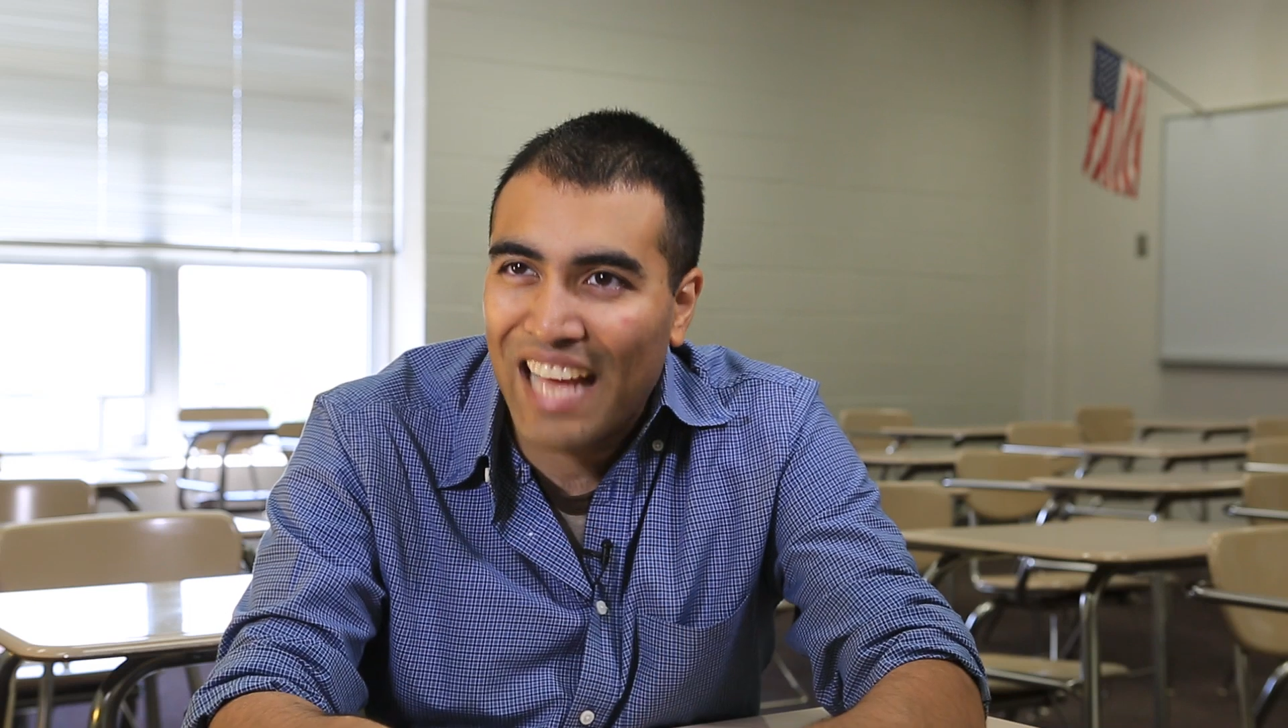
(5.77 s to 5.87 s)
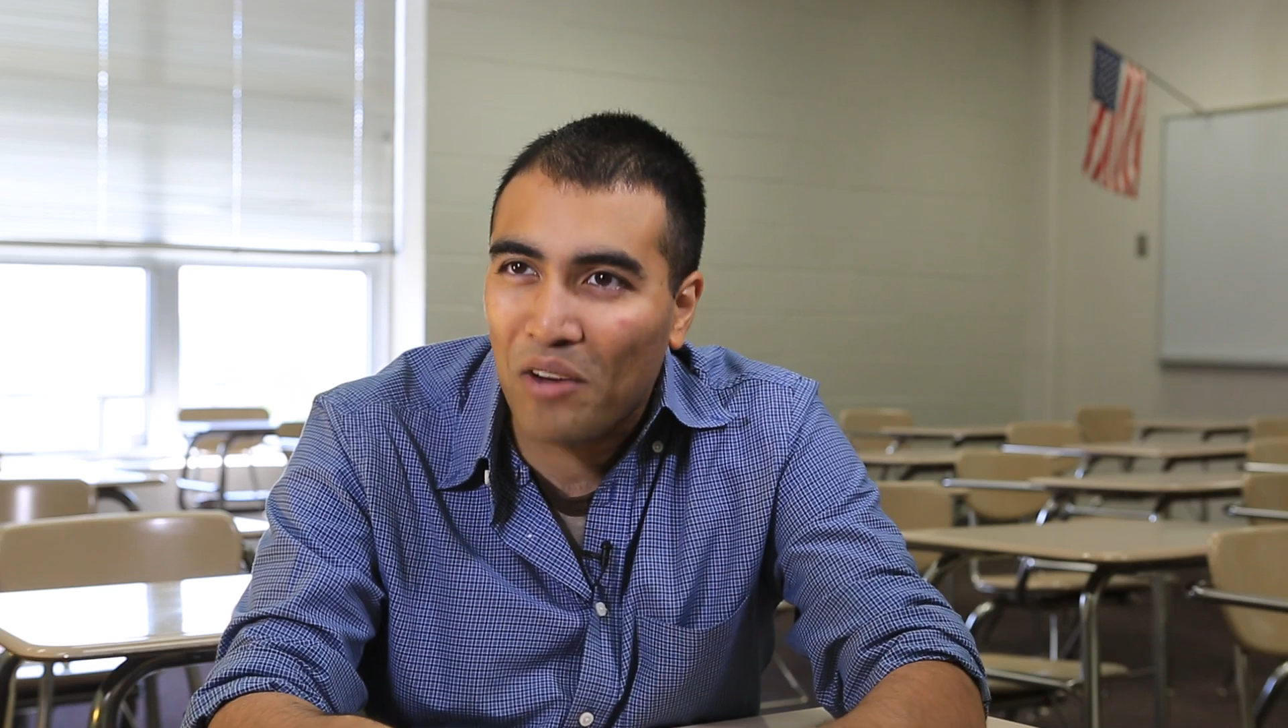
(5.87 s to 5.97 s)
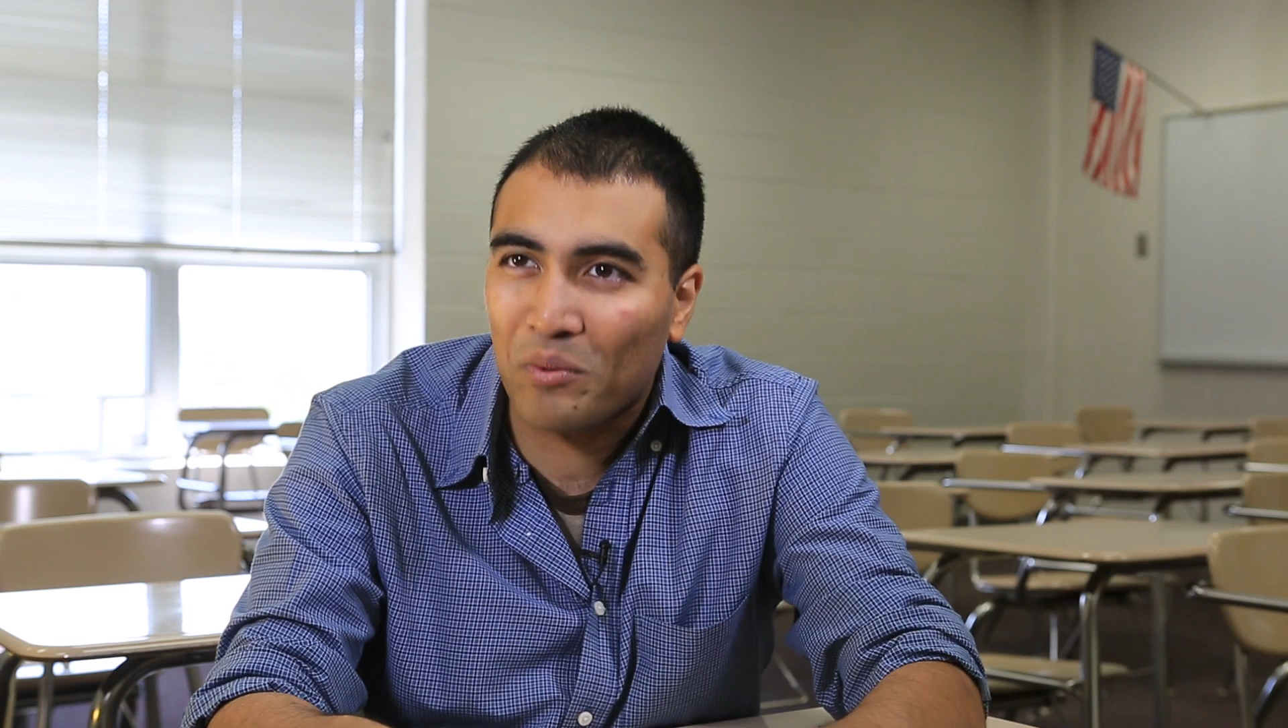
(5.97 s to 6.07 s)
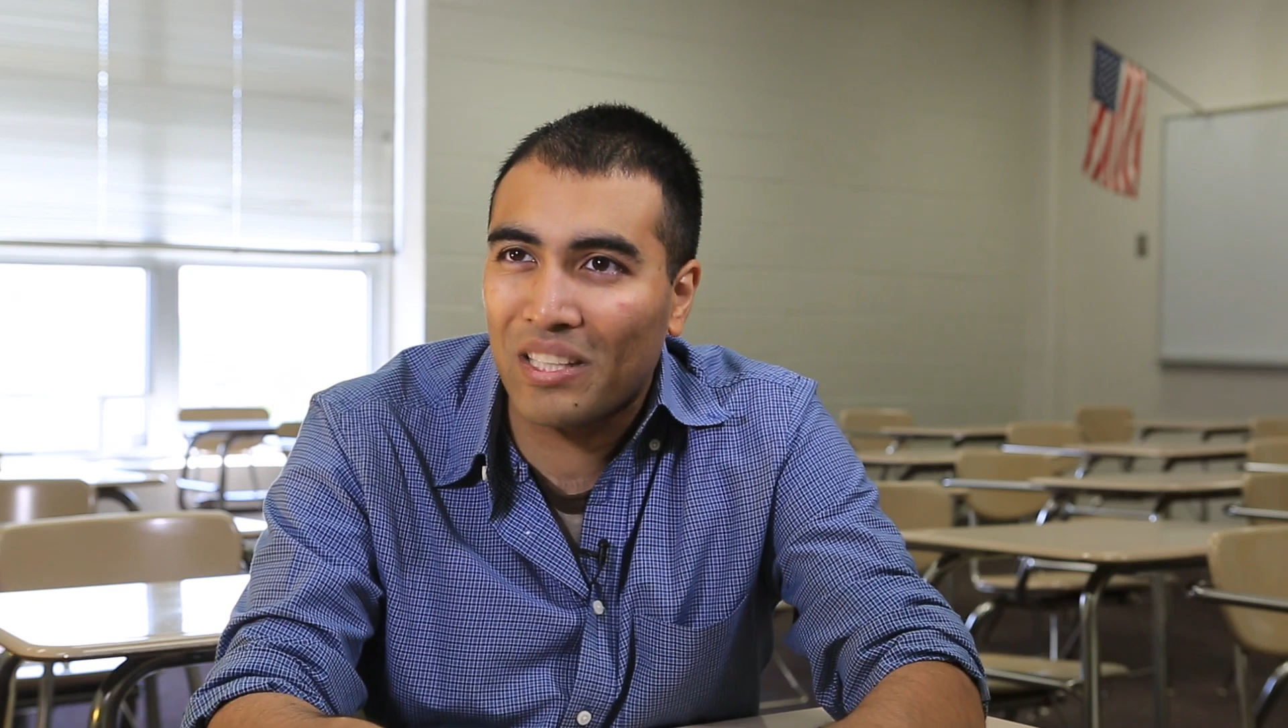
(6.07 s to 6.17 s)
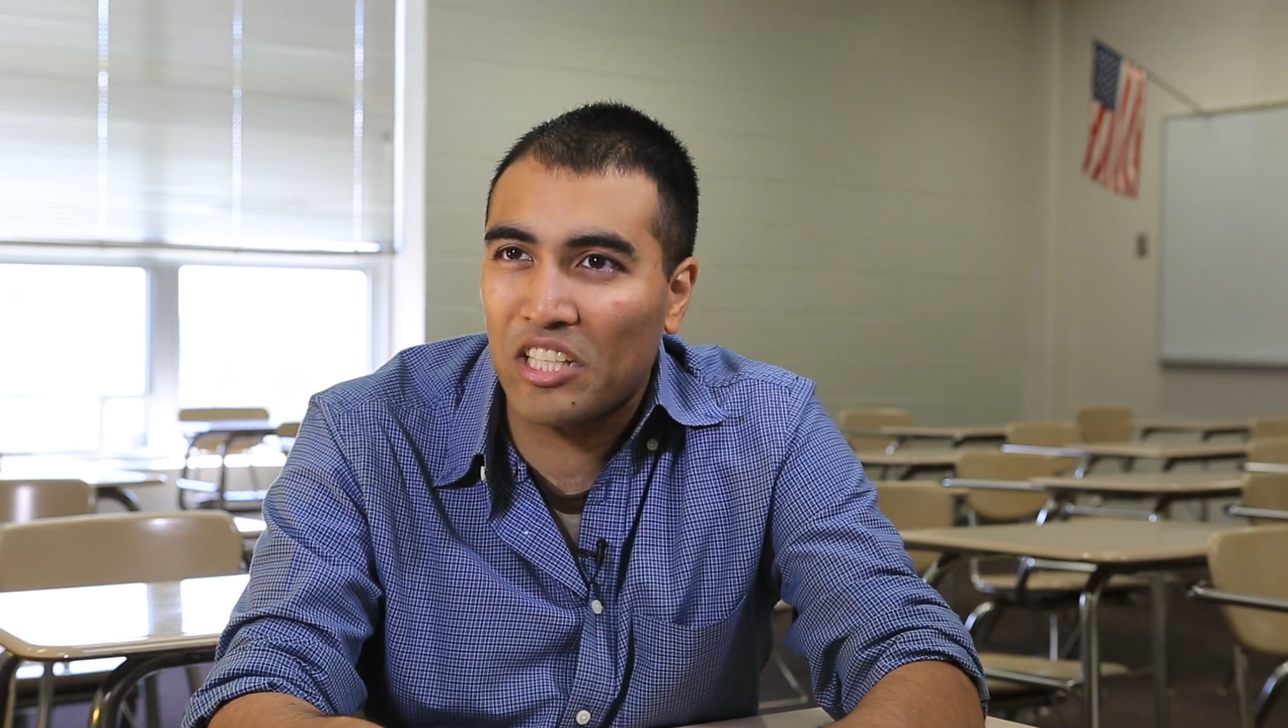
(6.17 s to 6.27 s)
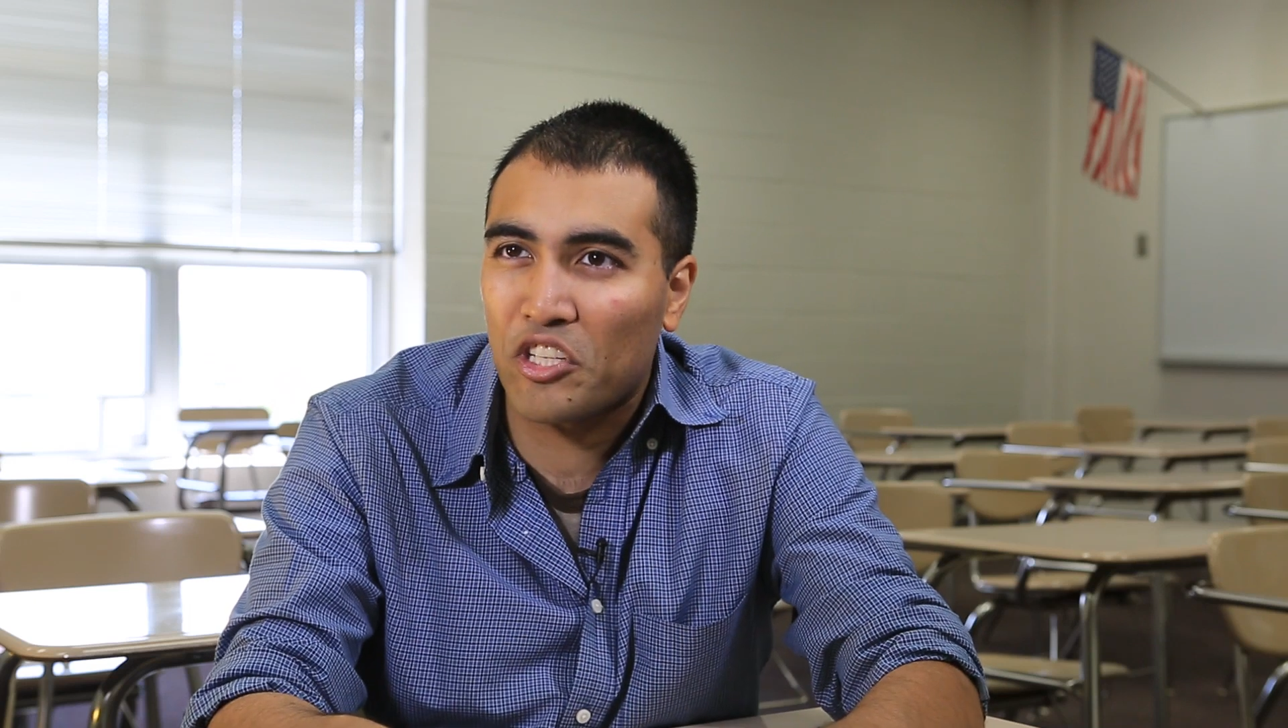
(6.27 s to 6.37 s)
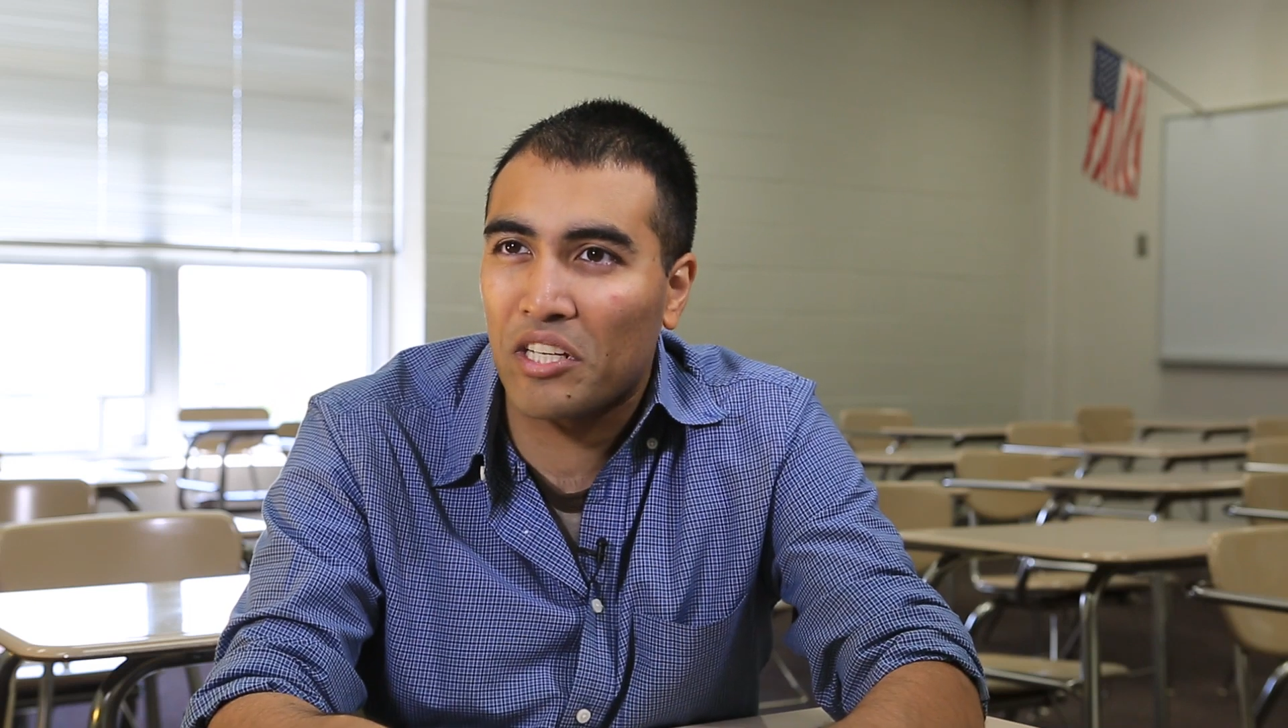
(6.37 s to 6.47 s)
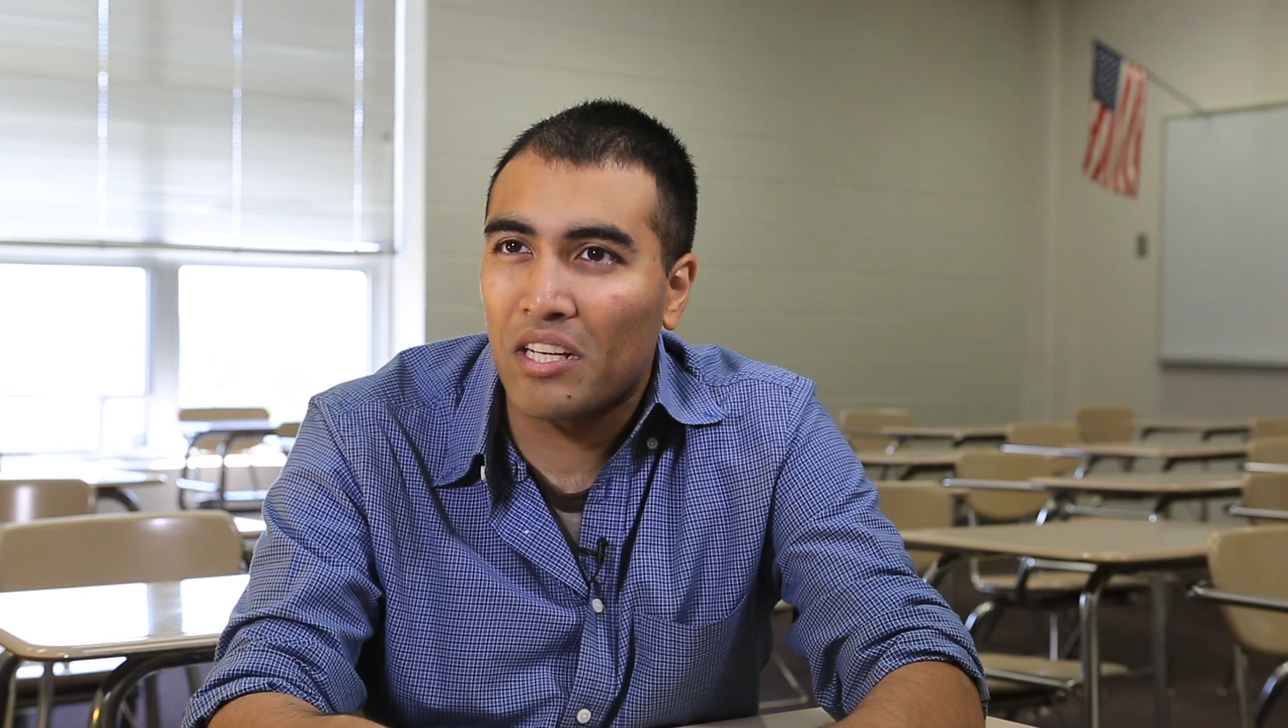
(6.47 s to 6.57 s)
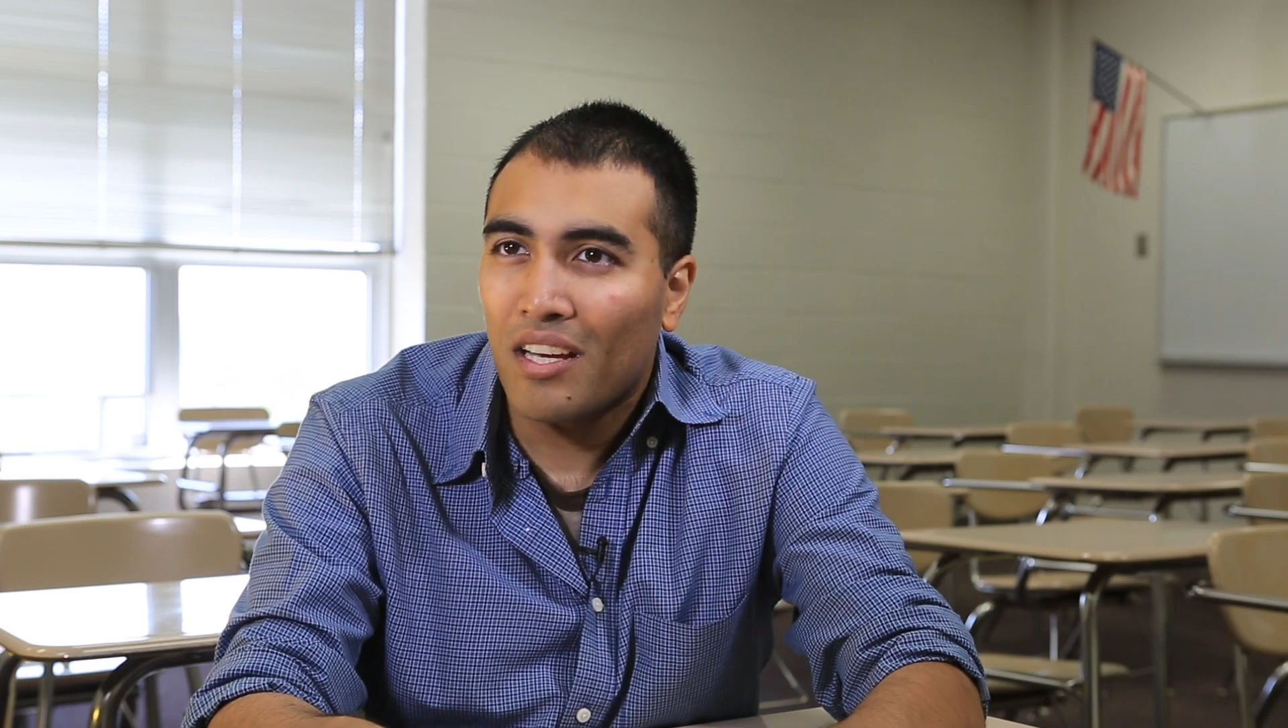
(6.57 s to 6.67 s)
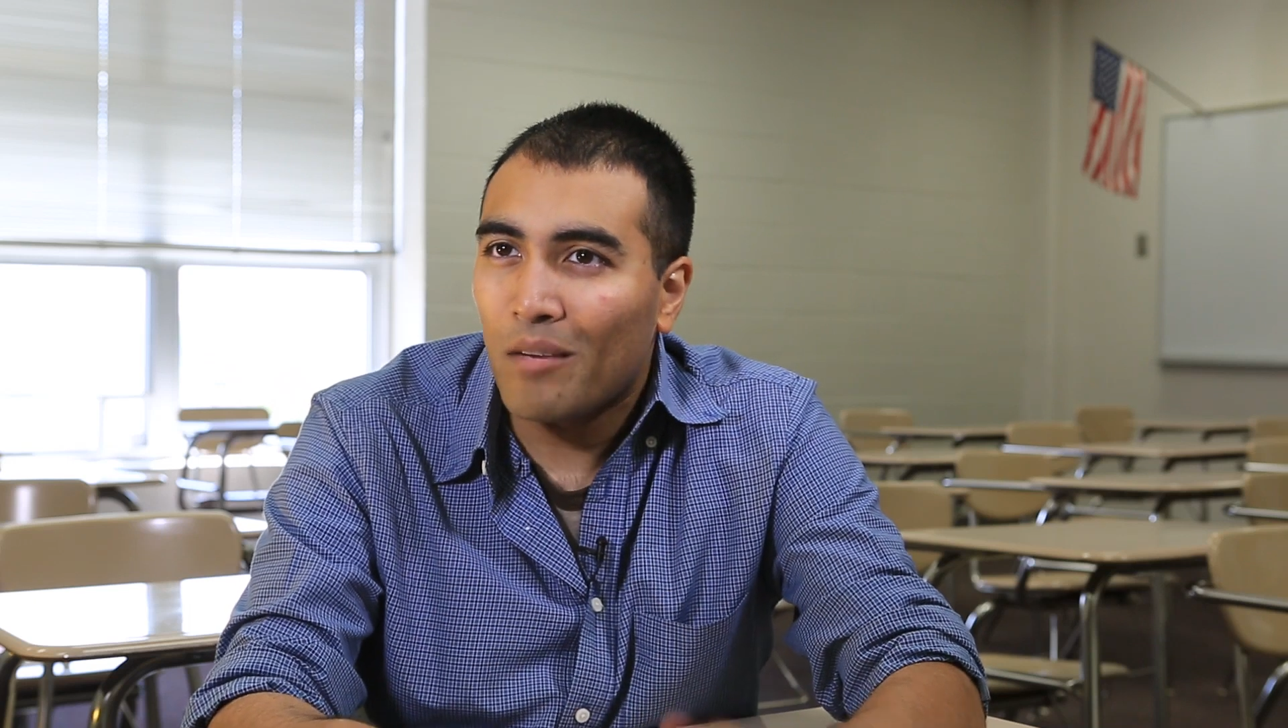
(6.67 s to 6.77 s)
down
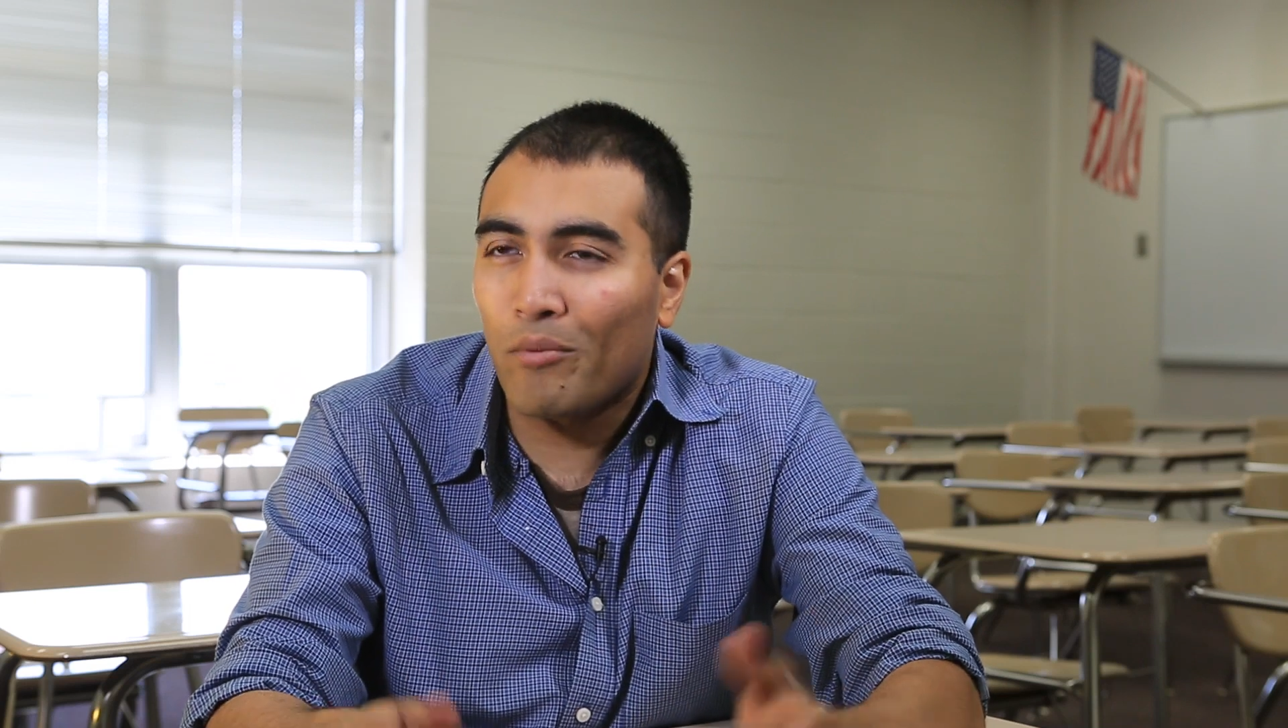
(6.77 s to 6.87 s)
religion,